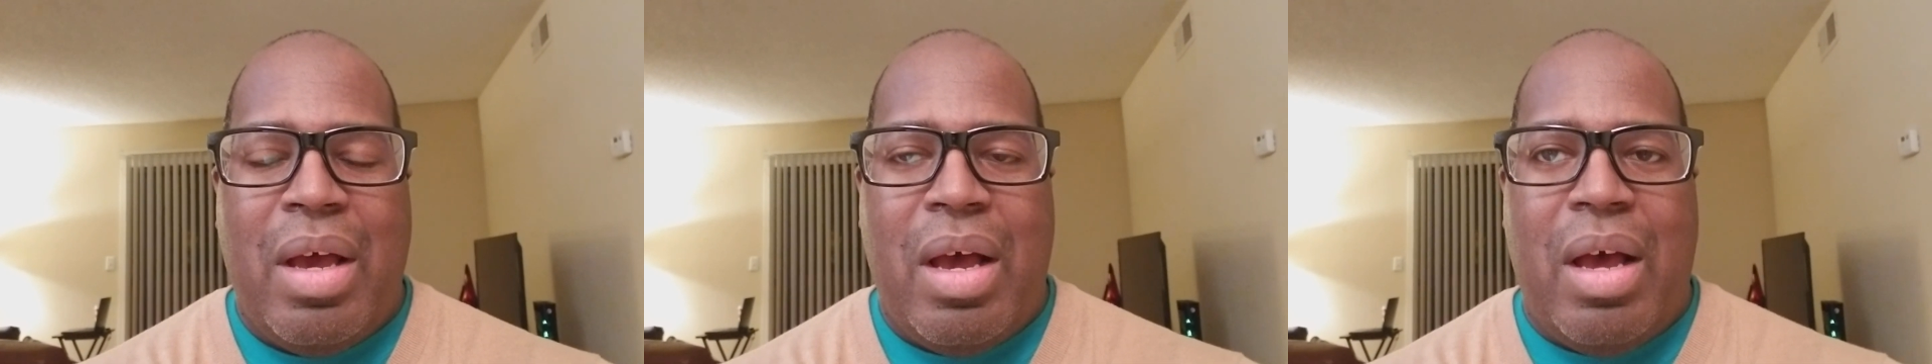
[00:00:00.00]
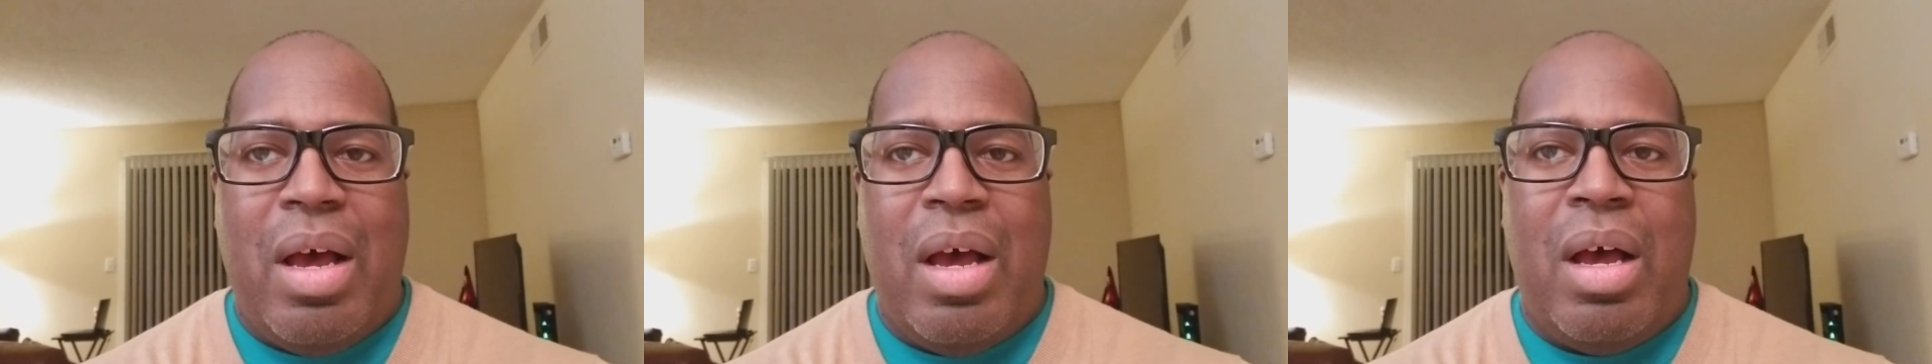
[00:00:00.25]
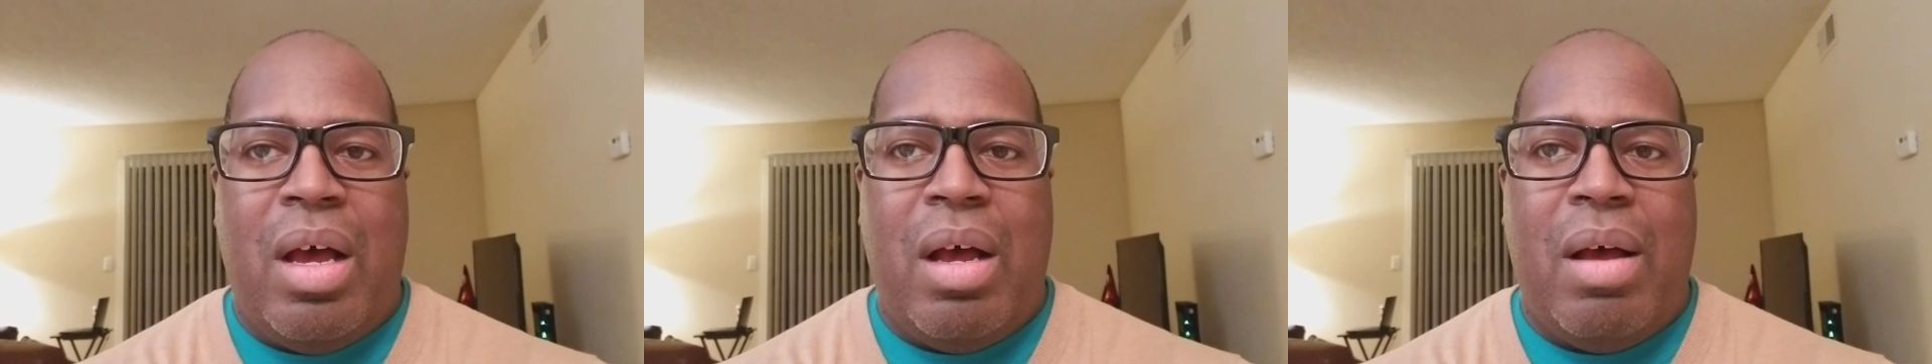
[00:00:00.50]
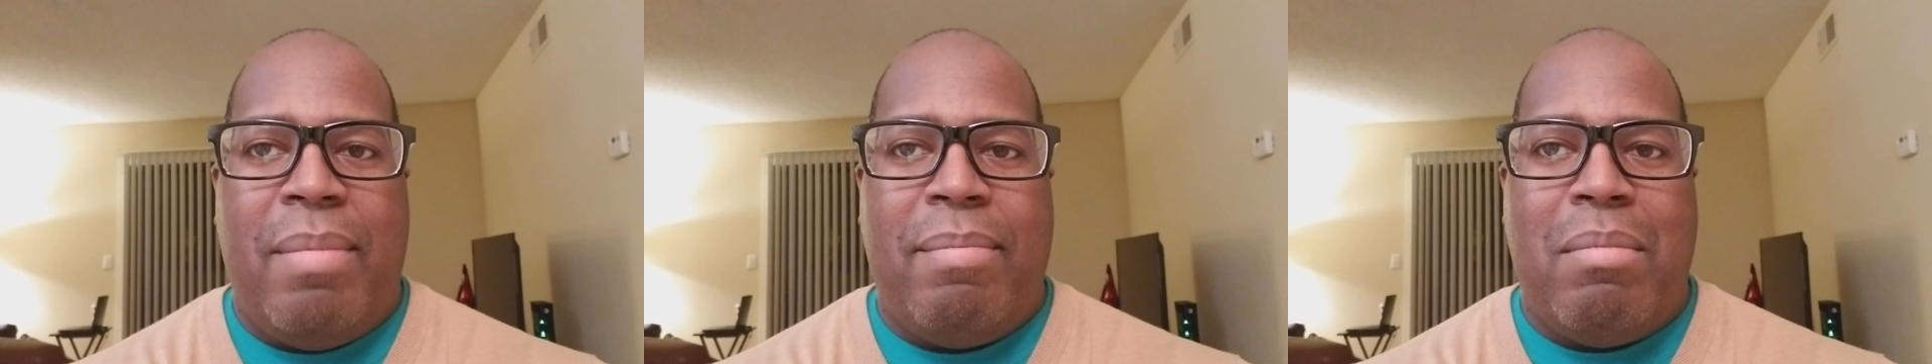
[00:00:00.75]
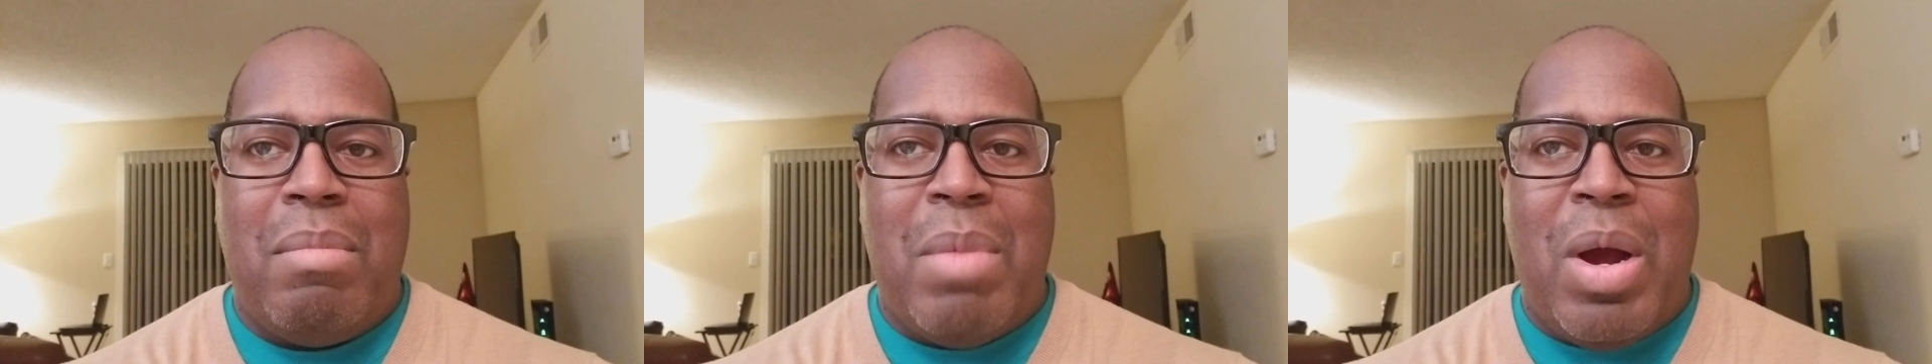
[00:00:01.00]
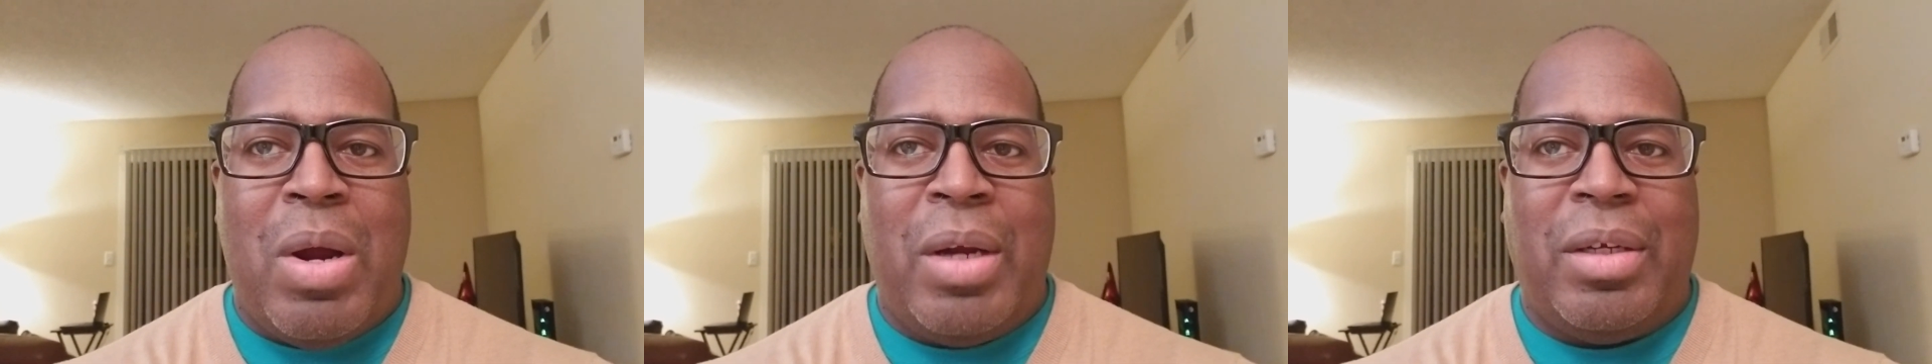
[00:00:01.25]

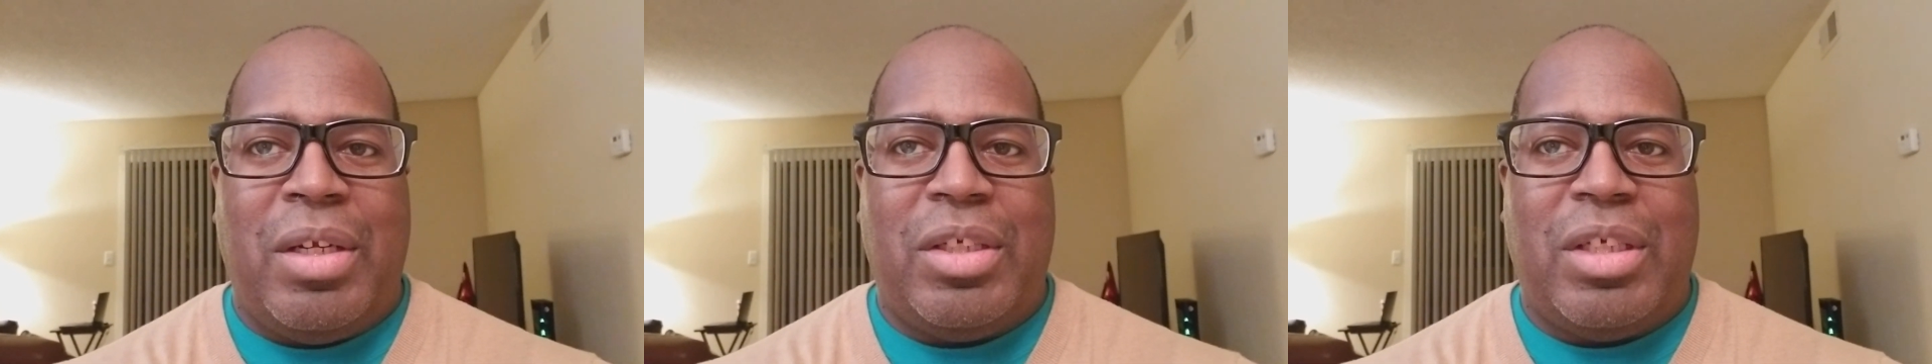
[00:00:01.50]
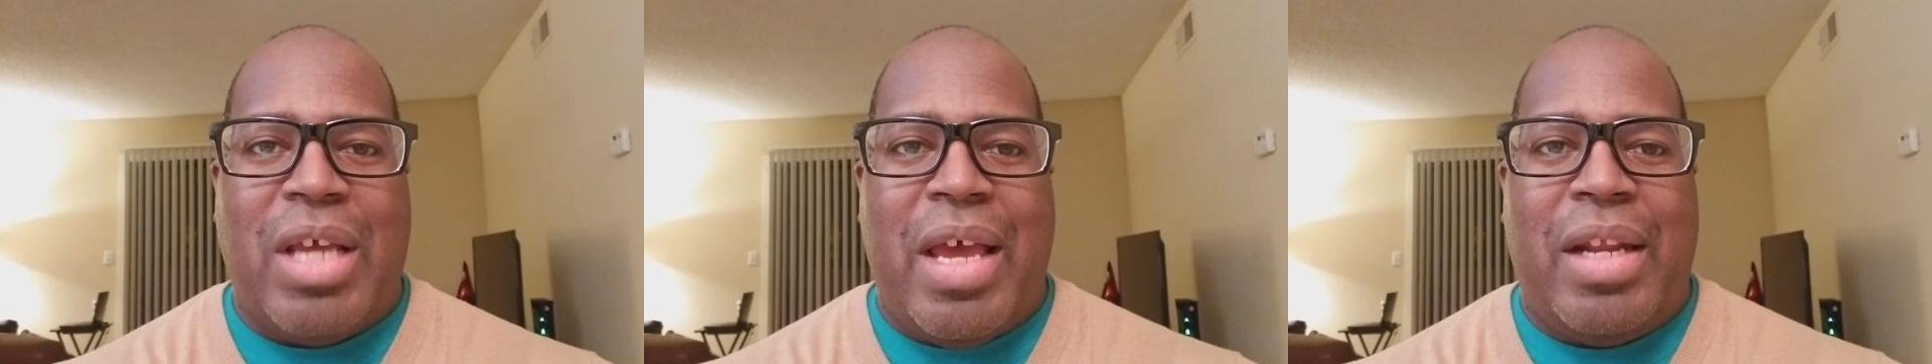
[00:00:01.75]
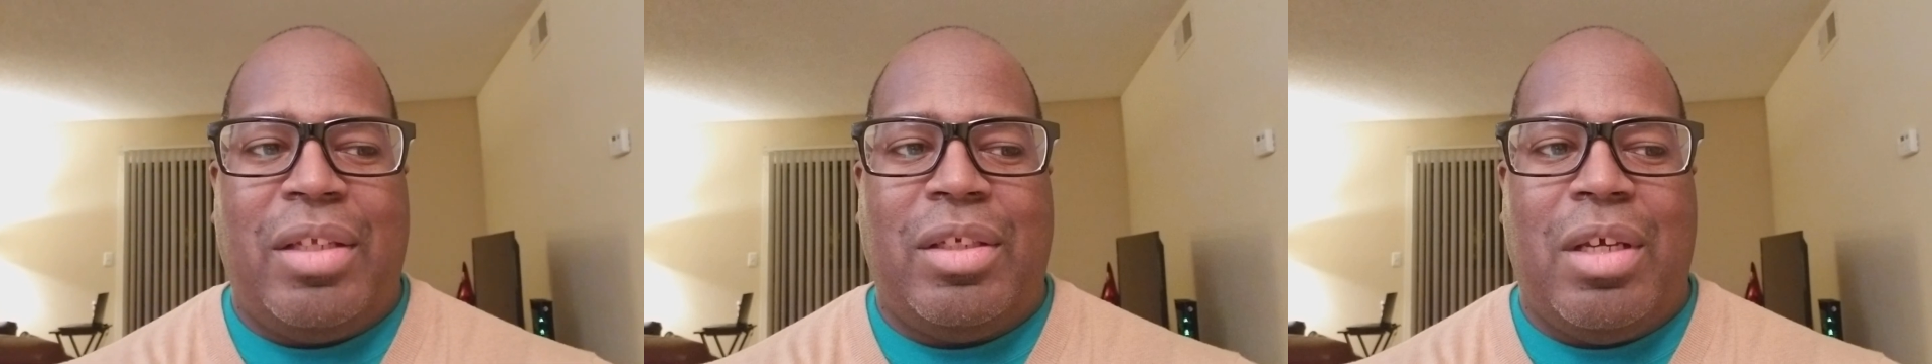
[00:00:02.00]
Marc decided